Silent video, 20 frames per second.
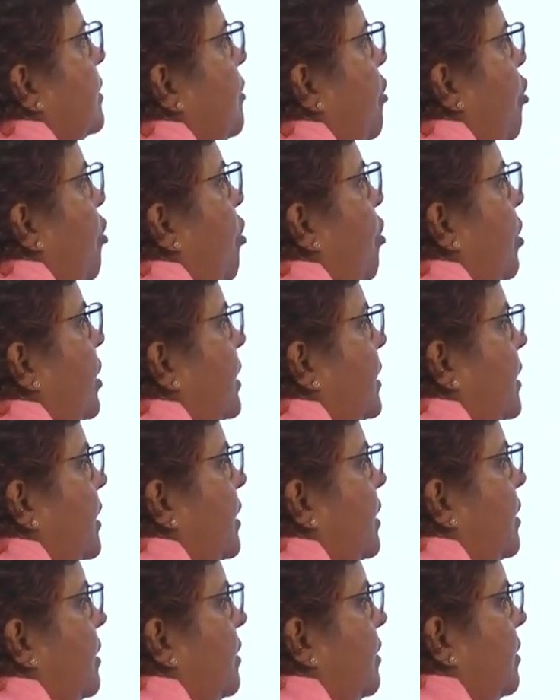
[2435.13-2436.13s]
all
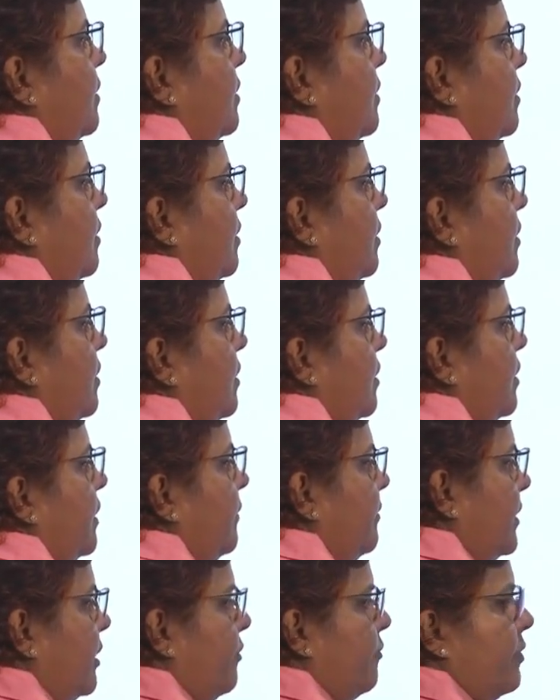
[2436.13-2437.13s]
the
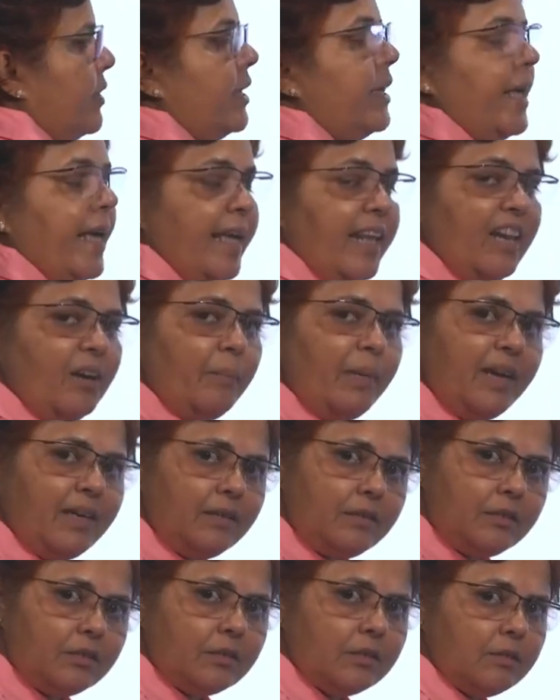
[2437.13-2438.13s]
different
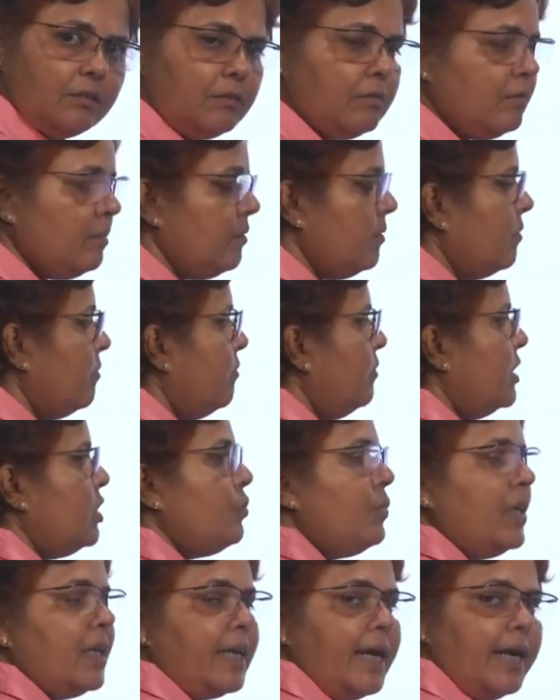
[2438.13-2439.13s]
ailments which
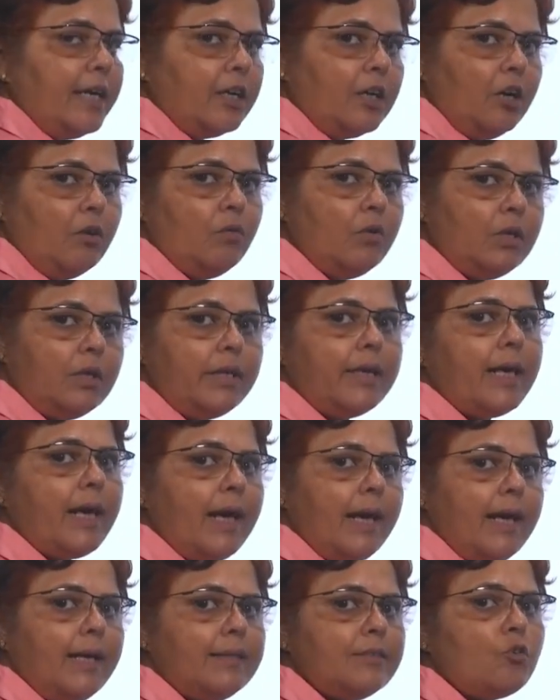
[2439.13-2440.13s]
will get covered
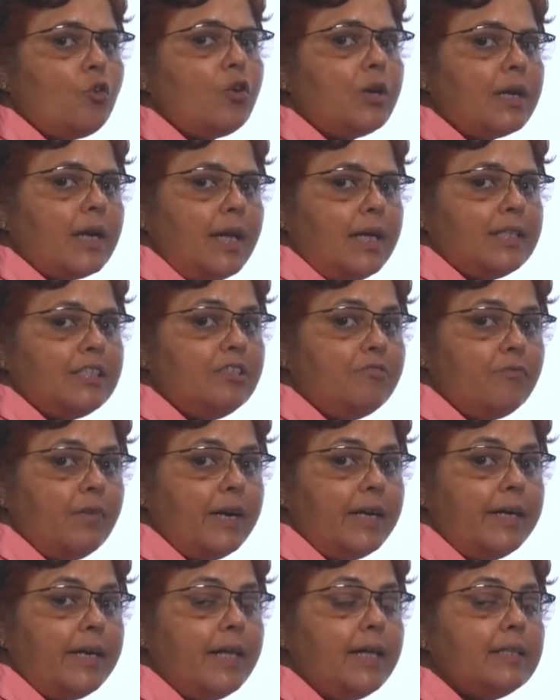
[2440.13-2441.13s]
as or
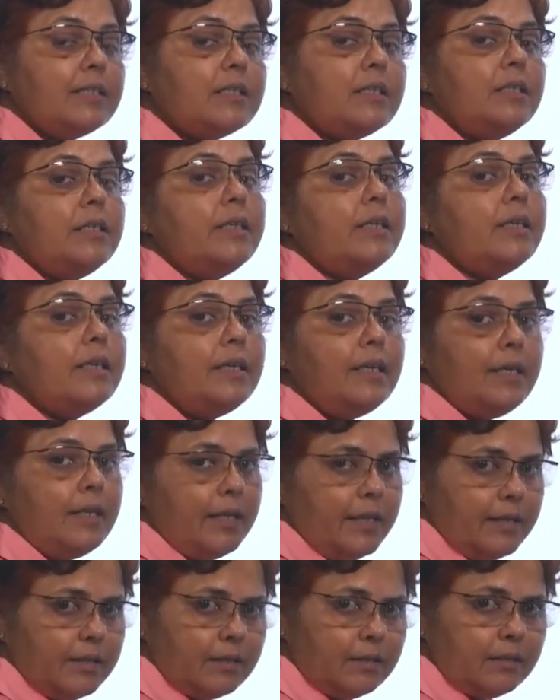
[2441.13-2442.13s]
classified as critical
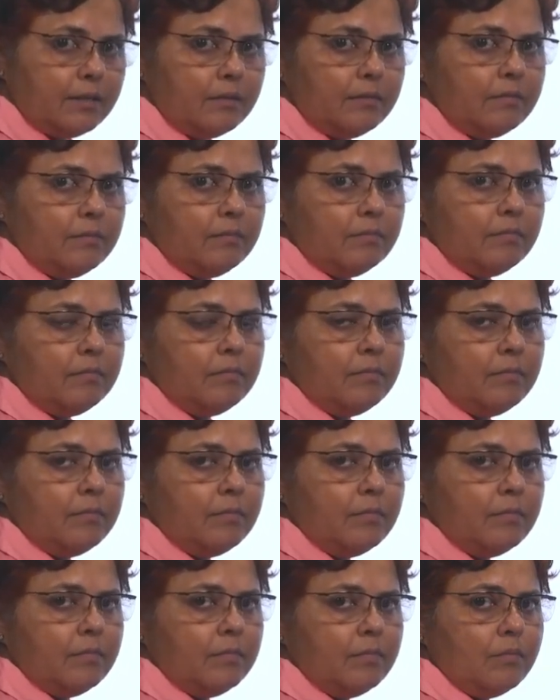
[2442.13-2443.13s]
illness.
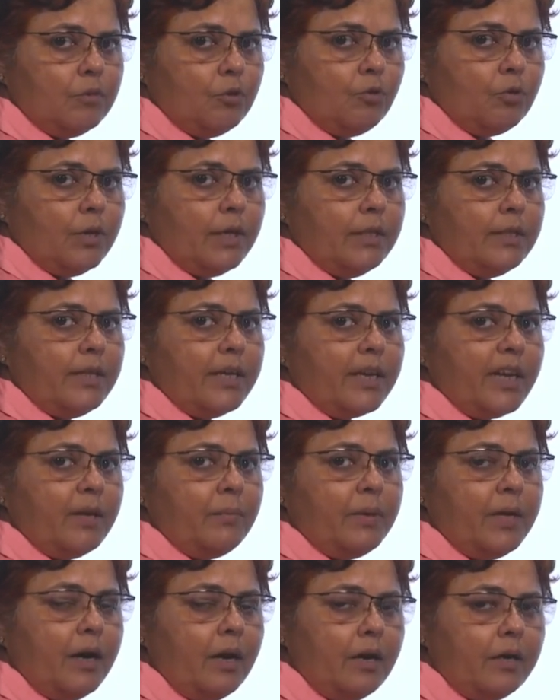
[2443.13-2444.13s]
Okay, there can
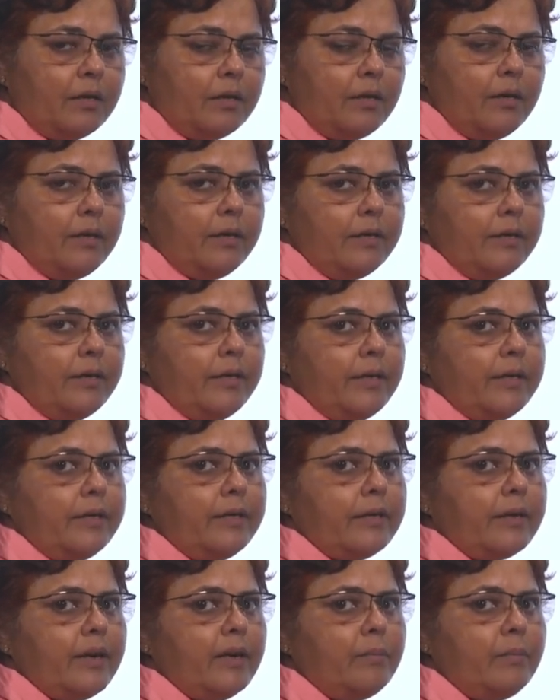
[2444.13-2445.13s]
be heart related,
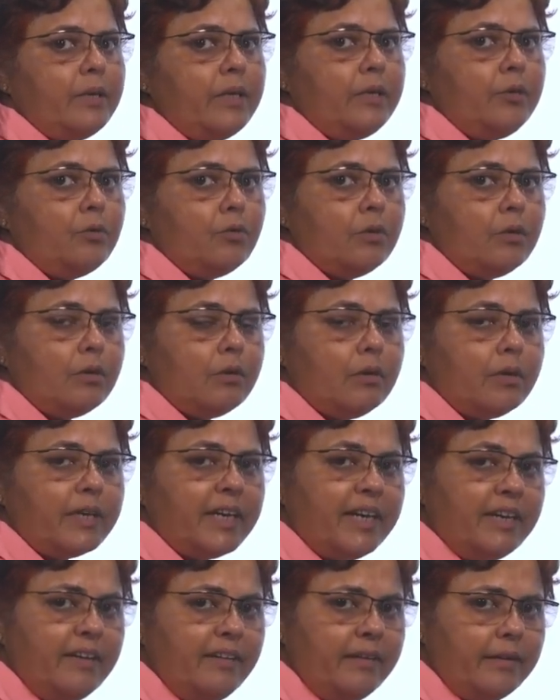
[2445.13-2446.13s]
there can be
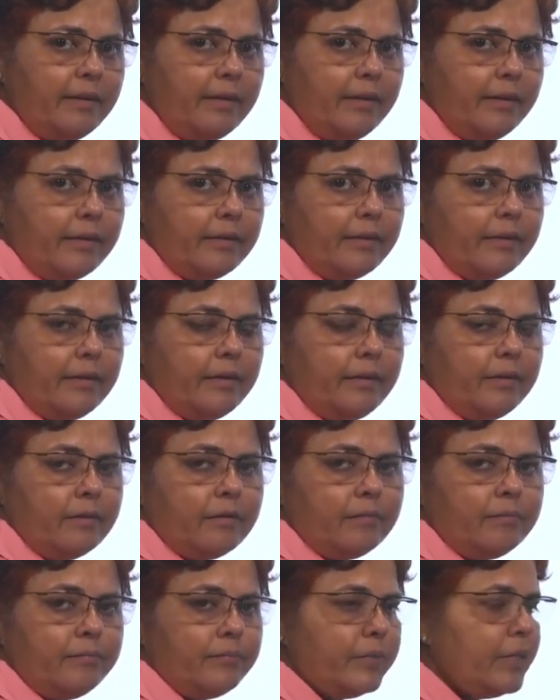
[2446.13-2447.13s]
kidney related.
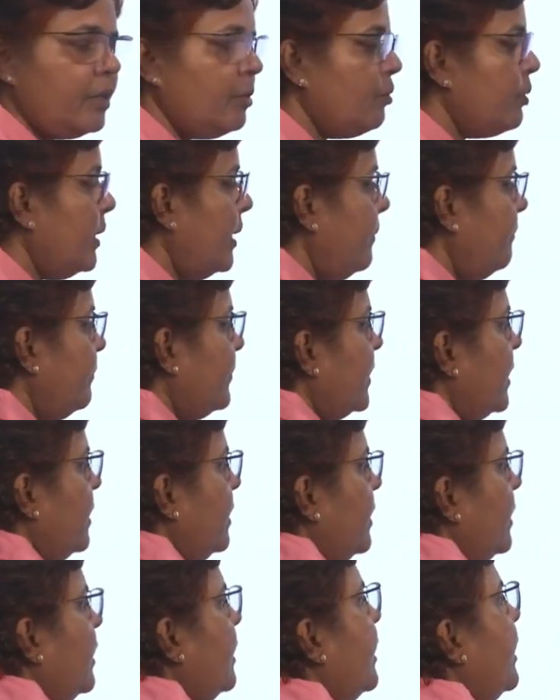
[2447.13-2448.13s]
Okay,
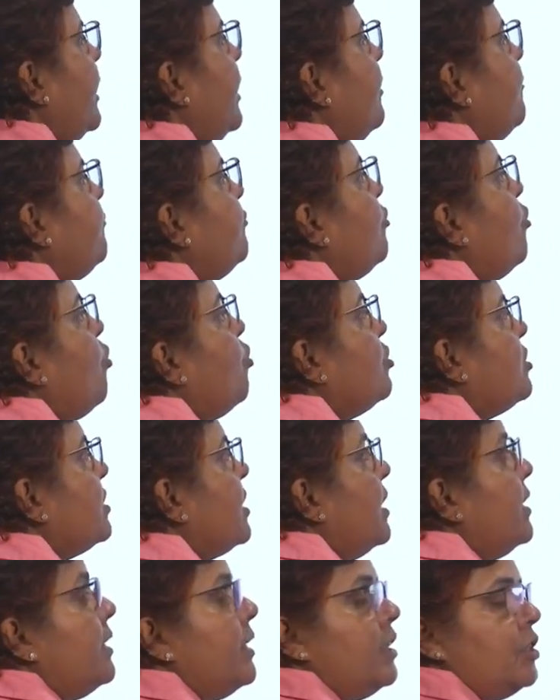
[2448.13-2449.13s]
if those
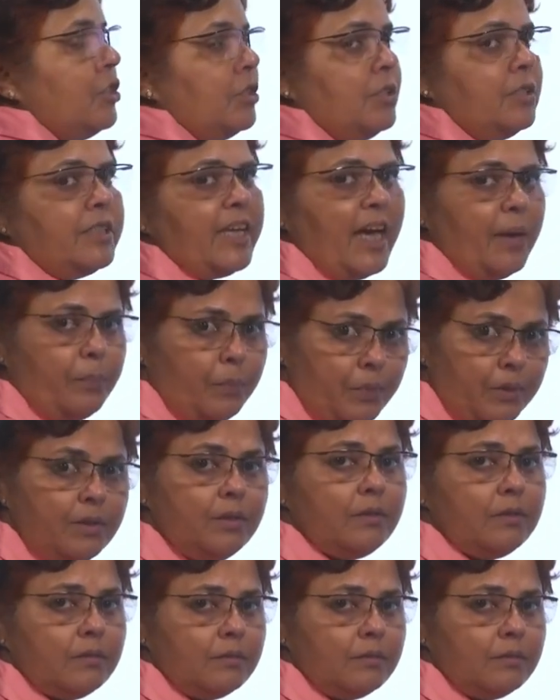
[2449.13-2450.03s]
conditions happen